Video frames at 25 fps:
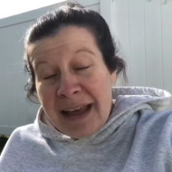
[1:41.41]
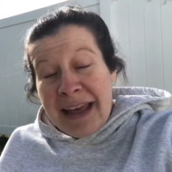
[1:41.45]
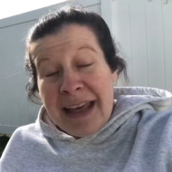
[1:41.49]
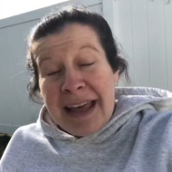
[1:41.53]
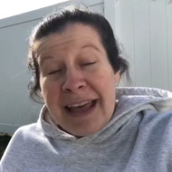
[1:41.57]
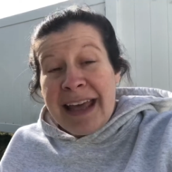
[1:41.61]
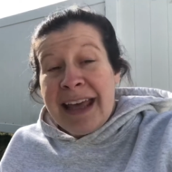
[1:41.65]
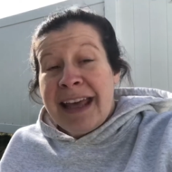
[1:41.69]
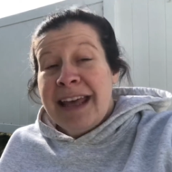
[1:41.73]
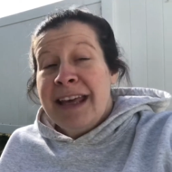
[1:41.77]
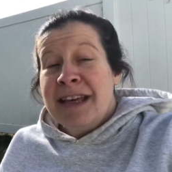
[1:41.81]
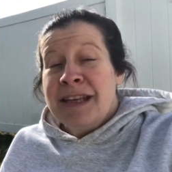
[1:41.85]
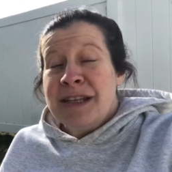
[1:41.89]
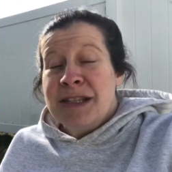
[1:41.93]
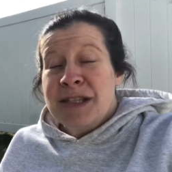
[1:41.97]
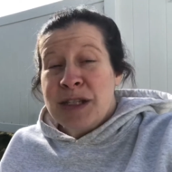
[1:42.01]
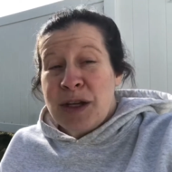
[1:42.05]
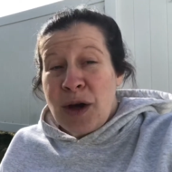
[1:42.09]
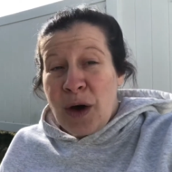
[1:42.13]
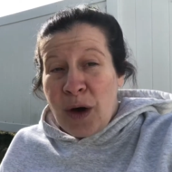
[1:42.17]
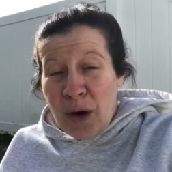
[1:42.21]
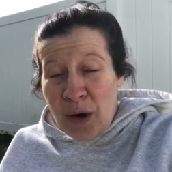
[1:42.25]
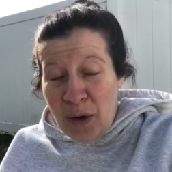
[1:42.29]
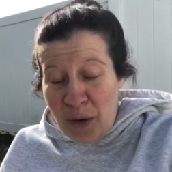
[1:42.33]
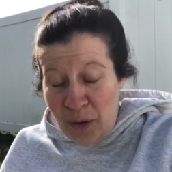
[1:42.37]
It is
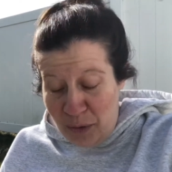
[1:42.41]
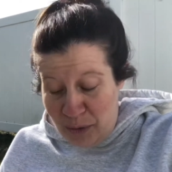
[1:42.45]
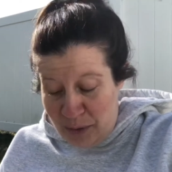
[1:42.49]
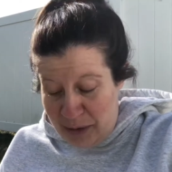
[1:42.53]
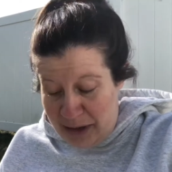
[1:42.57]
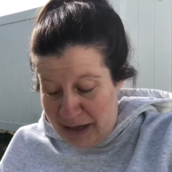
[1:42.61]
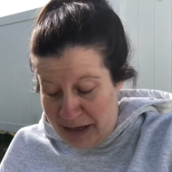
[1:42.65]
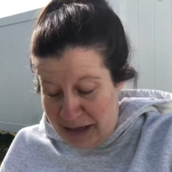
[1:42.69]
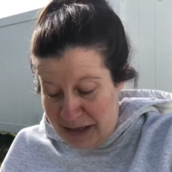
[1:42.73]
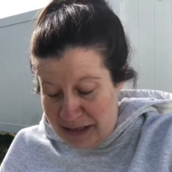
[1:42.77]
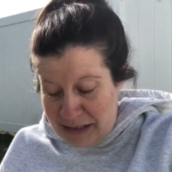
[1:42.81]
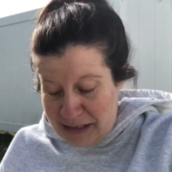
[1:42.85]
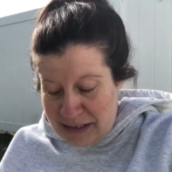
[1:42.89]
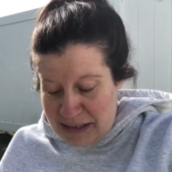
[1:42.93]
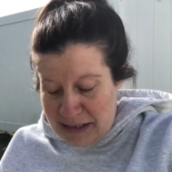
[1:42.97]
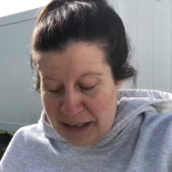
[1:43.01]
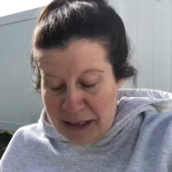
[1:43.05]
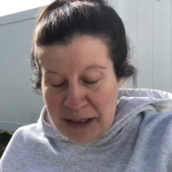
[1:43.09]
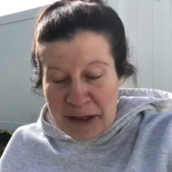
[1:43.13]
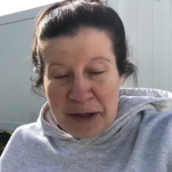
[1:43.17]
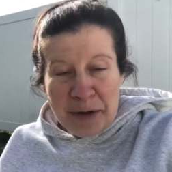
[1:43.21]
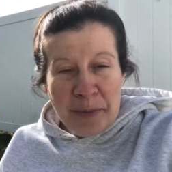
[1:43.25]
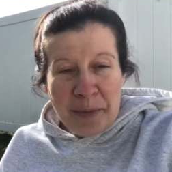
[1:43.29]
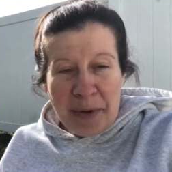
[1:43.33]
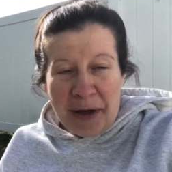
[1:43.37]
always
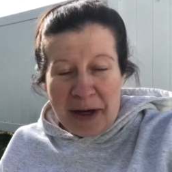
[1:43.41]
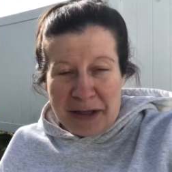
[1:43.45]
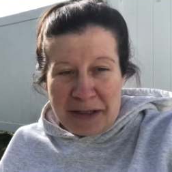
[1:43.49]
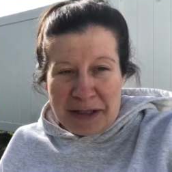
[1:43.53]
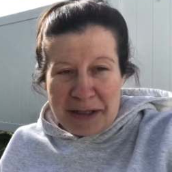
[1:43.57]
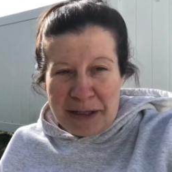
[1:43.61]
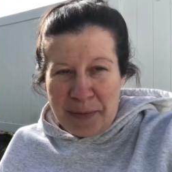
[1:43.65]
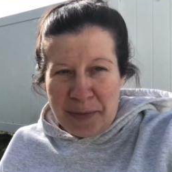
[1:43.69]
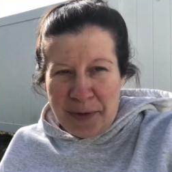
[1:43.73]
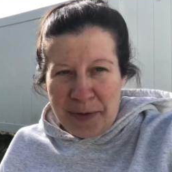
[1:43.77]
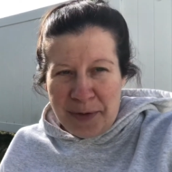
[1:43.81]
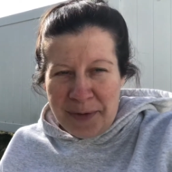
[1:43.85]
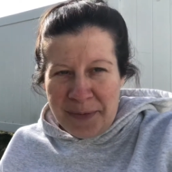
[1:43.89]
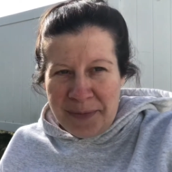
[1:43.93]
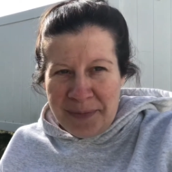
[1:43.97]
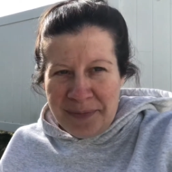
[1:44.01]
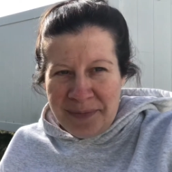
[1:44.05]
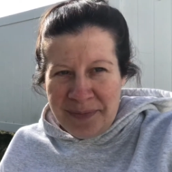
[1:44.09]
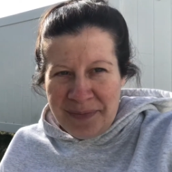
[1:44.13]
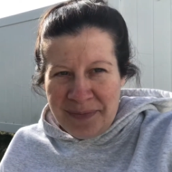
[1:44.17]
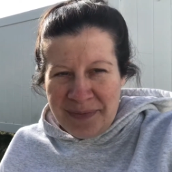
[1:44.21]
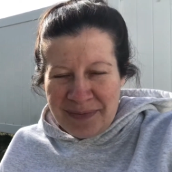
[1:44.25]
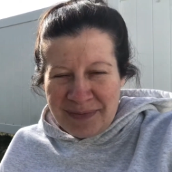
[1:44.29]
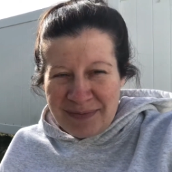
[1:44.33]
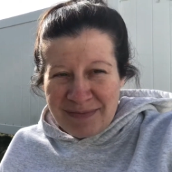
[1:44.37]
possible."
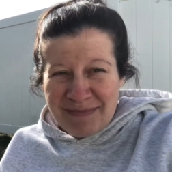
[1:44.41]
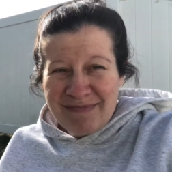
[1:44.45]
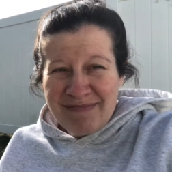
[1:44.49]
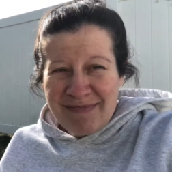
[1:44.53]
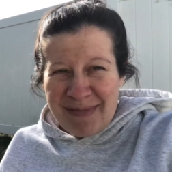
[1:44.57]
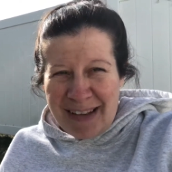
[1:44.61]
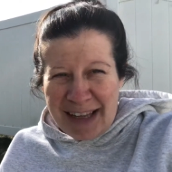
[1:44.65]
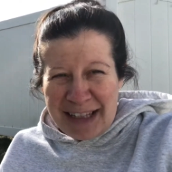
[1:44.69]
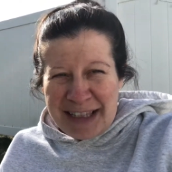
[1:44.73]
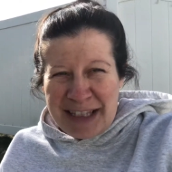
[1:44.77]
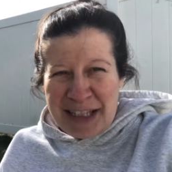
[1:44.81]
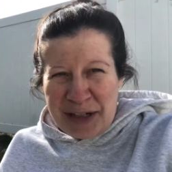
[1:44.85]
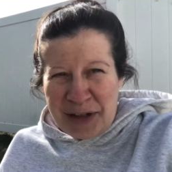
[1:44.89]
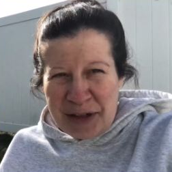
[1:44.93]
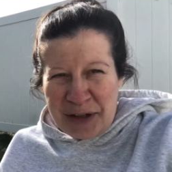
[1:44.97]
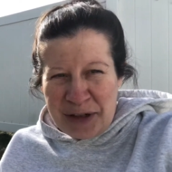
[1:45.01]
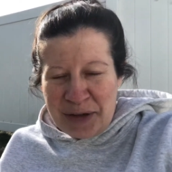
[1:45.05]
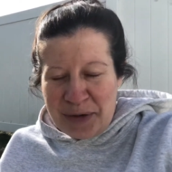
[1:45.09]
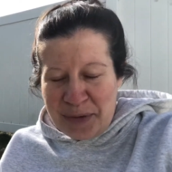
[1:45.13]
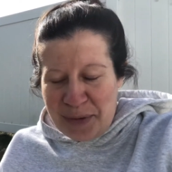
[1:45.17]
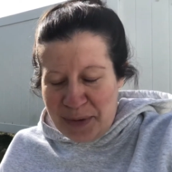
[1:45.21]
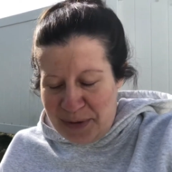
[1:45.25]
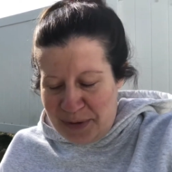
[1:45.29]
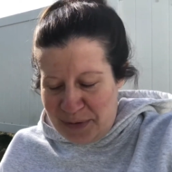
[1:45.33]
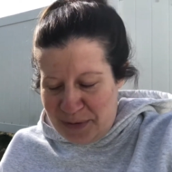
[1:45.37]
That's a good
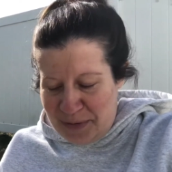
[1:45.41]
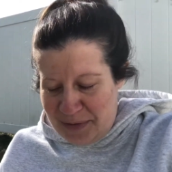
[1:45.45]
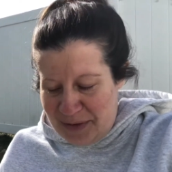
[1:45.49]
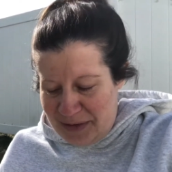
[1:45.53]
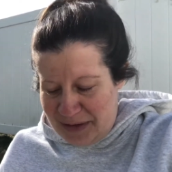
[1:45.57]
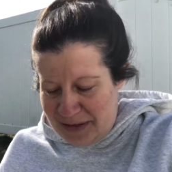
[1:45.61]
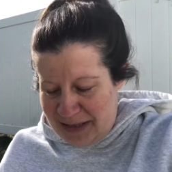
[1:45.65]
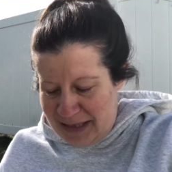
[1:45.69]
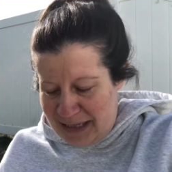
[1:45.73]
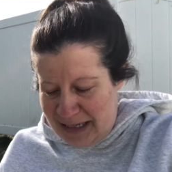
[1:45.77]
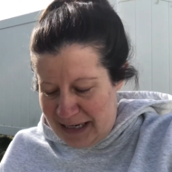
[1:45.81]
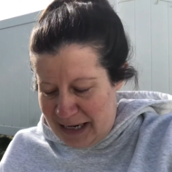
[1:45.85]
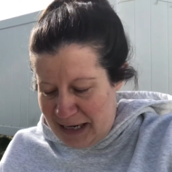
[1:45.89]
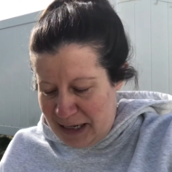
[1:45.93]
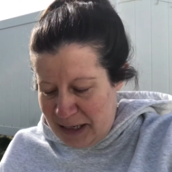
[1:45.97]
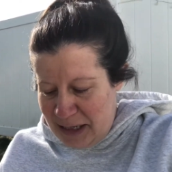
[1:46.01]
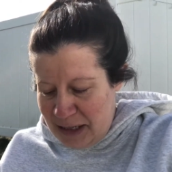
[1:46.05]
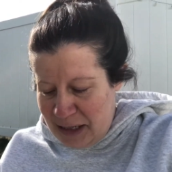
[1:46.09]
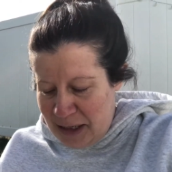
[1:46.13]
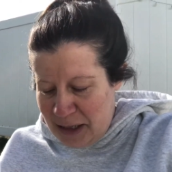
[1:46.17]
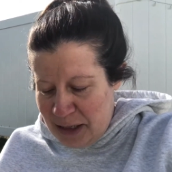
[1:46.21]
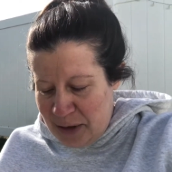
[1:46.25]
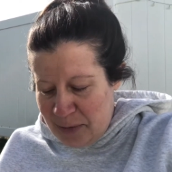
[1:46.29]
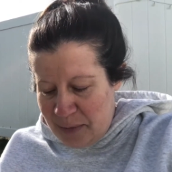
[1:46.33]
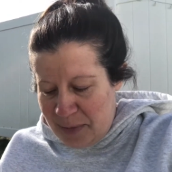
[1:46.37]
quote for the day.
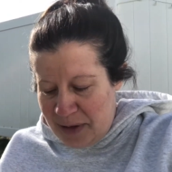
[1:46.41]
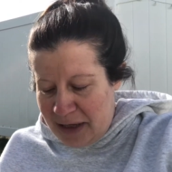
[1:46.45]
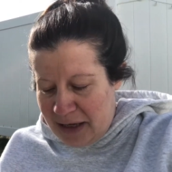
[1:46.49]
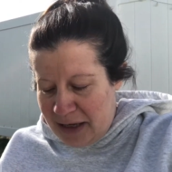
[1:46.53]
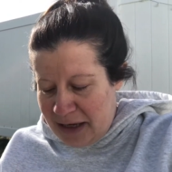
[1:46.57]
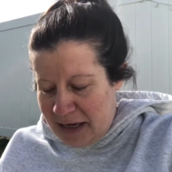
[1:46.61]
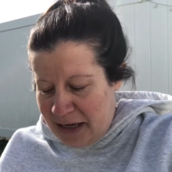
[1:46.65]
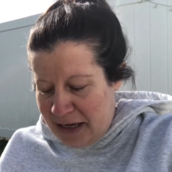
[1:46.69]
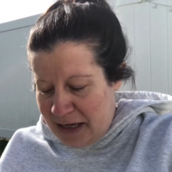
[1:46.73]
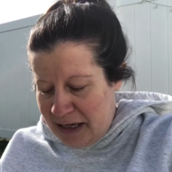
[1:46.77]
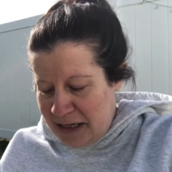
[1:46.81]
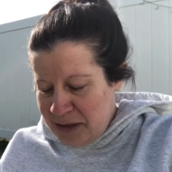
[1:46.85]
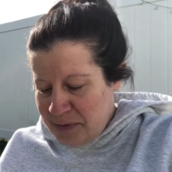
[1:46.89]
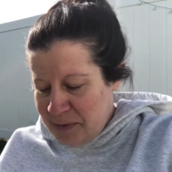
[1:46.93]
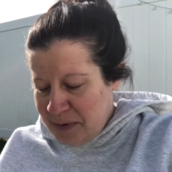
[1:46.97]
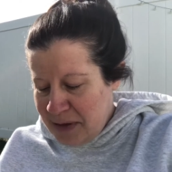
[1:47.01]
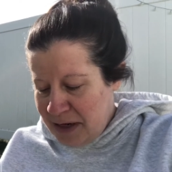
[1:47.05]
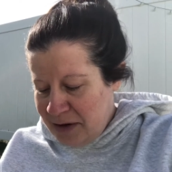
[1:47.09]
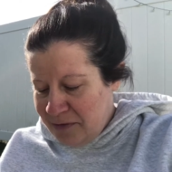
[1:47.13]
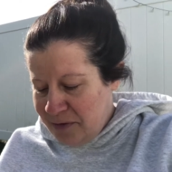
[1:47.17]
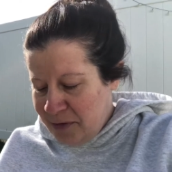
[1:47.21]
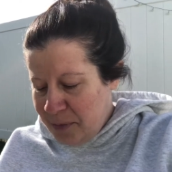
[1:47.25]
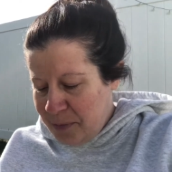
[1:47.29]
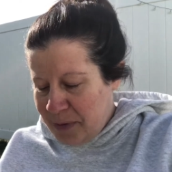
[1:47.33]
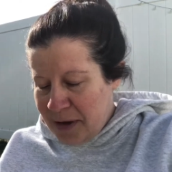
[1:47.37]
Be kind
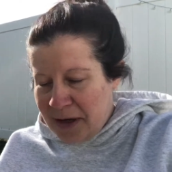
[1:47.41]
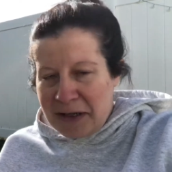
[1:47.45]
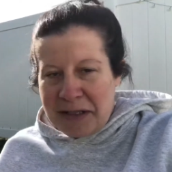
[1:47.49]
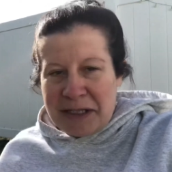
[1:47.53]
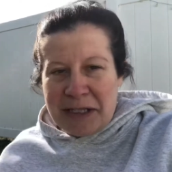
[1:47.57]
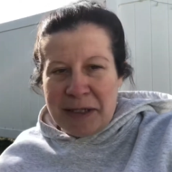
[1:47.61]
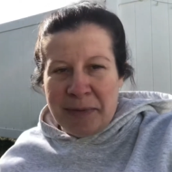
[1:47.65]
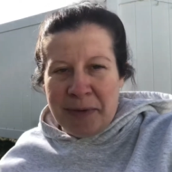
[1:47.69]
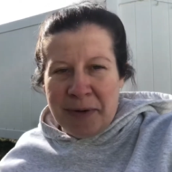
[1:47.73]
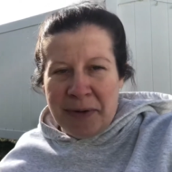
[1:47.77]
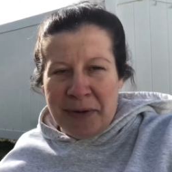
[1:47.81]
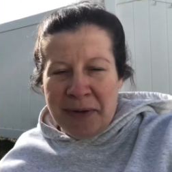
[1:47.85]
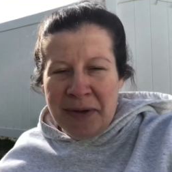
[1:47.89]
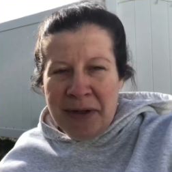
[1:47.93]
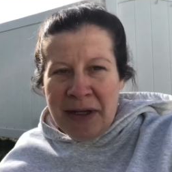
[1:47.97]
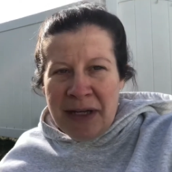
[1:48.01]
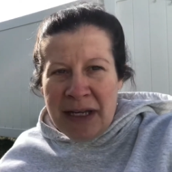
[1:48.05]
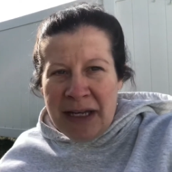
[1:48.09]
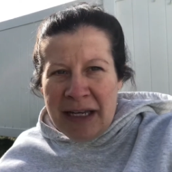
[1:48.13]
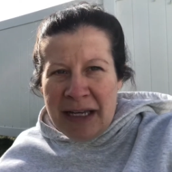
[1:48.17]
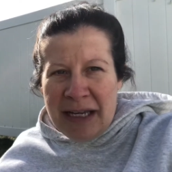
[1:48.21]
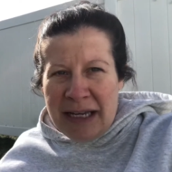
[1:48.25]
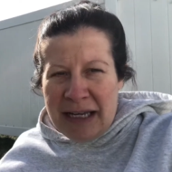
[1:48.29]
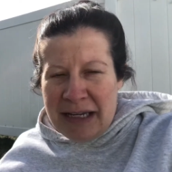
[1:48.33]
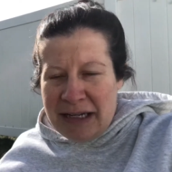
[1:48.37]
whenever possible.
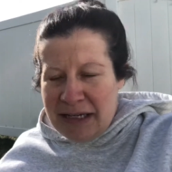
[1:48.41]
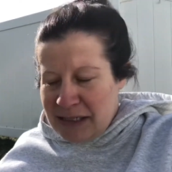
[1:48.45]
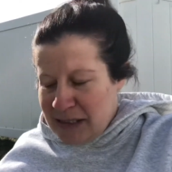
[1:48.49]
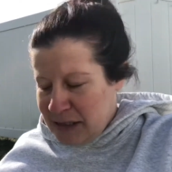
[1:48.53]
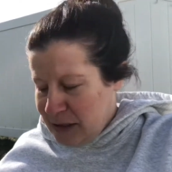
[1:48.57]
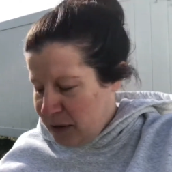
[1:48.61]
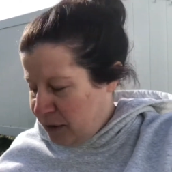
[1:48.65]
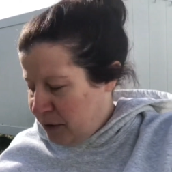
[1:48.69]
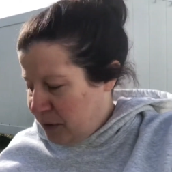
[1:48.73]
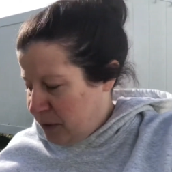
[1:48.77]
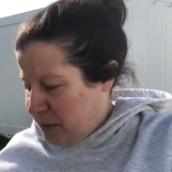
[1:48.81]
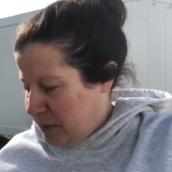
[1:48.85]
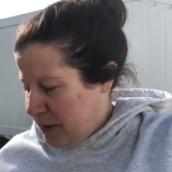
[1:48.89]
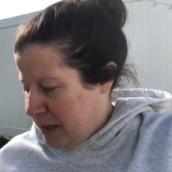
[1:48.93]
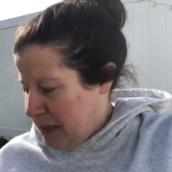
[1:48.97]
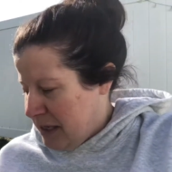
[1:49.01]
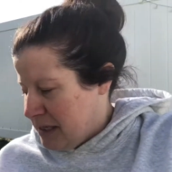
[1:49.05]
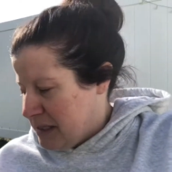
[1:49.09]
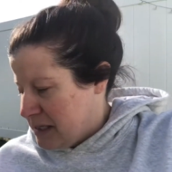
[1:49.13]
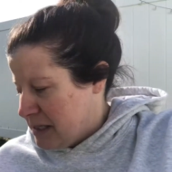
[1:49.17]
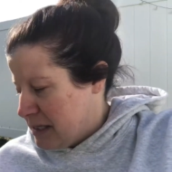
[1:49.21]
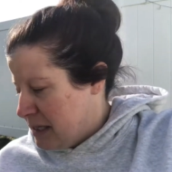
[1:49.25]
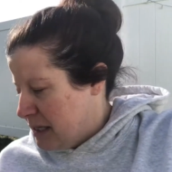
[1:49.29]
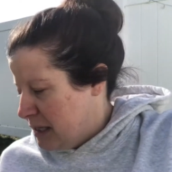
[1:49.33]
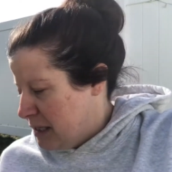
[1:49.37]
It is
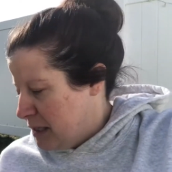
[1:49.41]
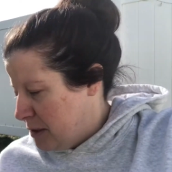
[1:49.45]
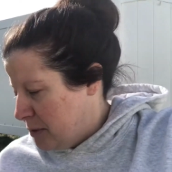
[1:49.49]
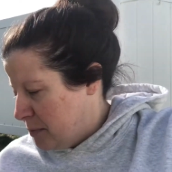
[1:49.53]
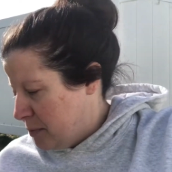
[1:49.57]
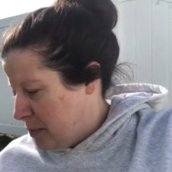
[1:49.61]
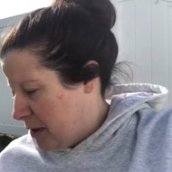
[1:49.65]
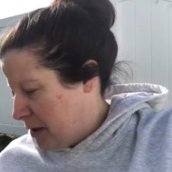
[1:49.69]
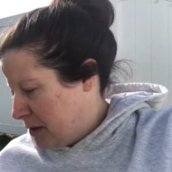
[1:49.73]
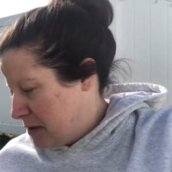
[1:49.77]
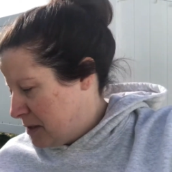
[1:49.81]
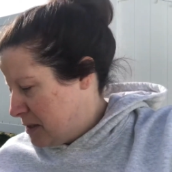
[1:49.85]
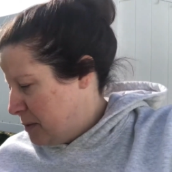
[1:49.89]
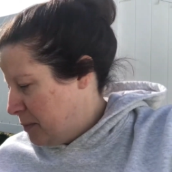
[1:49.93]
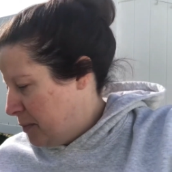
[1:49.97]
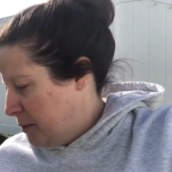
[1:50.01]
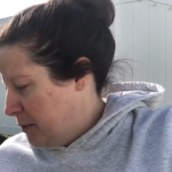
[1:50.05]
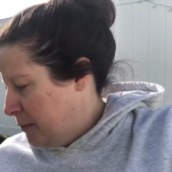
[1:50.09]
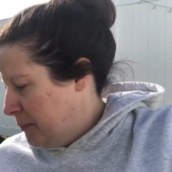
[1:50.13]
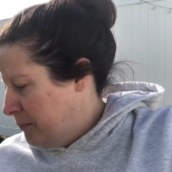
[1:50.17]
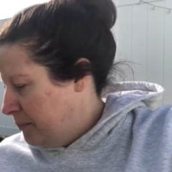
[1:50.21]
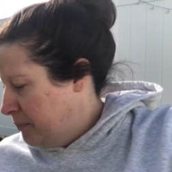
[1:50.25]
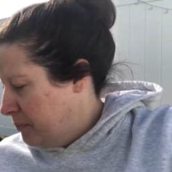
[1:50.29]
always possible.